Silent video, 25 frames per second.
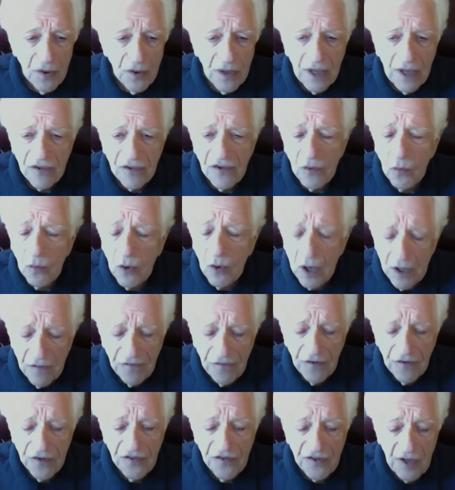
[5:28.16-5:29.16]
a
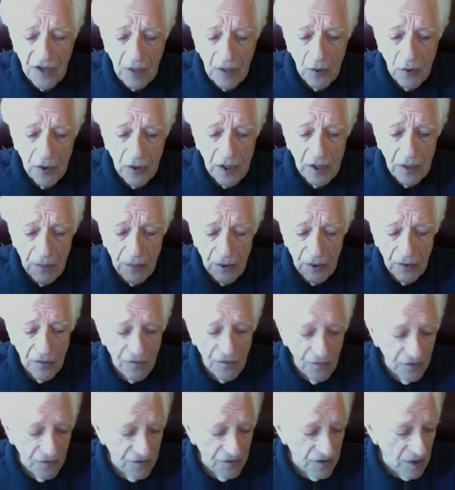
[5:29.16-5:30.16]
wonderful summary, a
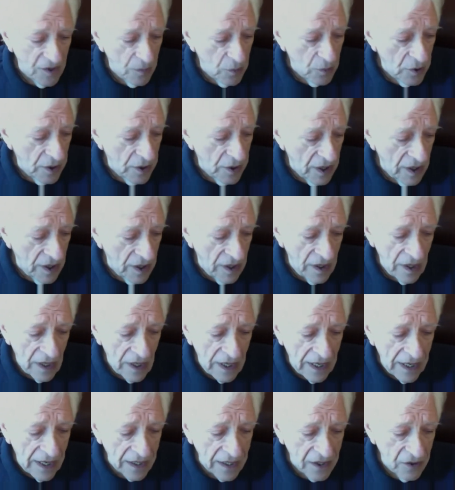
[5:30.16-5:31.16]
beautiful summary, and an
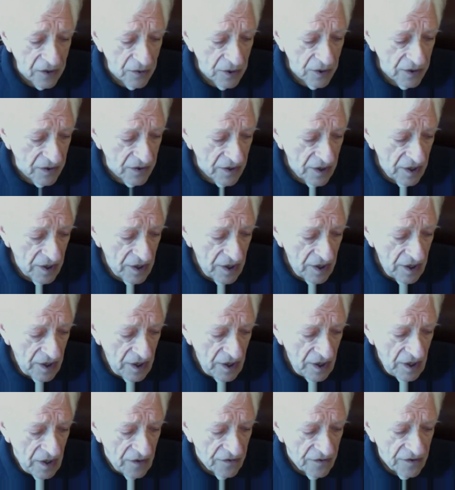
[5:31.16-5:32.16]
accurate
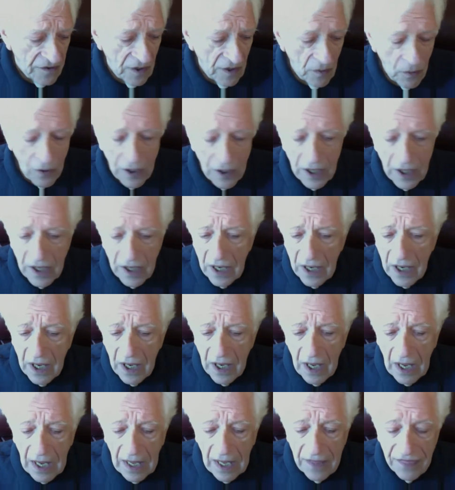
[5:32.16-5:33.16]
summary.
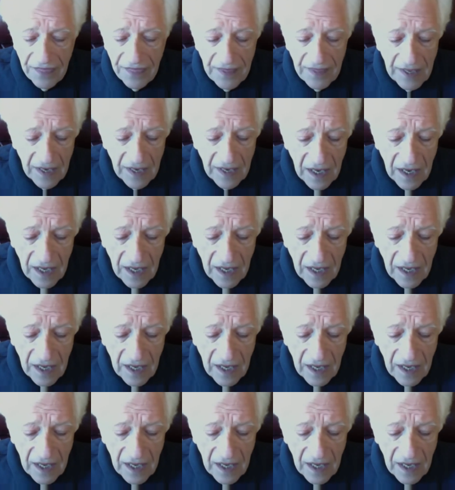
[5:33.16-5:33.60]
I think